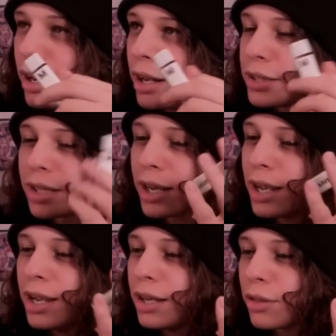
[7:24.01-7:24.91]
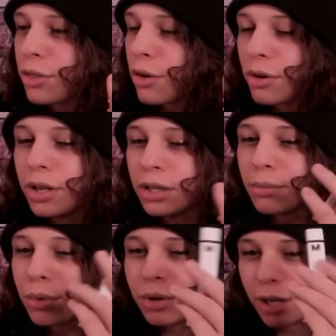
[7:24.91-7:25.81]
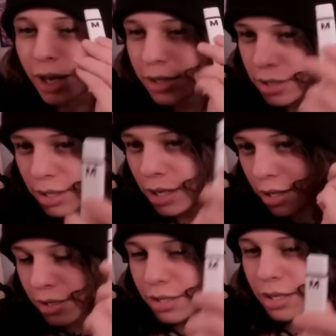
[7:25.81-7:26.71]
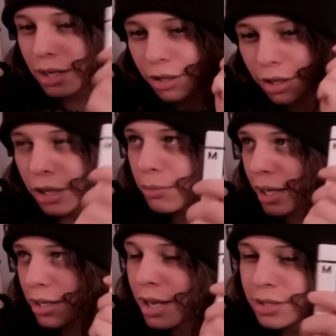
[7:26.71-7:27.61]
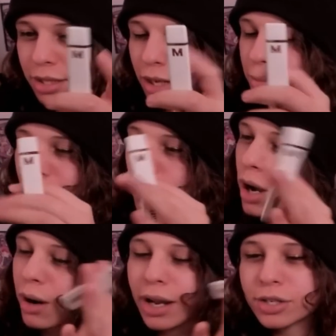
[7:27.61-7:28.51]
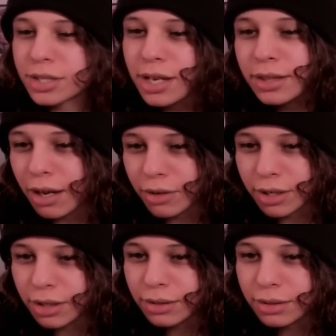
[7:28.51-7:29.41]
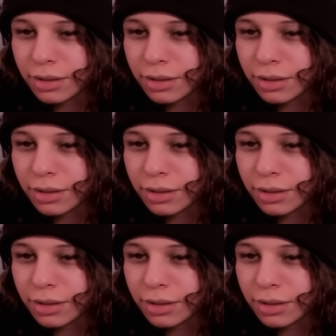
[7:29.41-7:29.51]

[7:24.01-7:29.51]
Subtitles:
It's like 8:30 in the morning. I see this thing on my desk, and I'm like, wow, I could just hit that right now.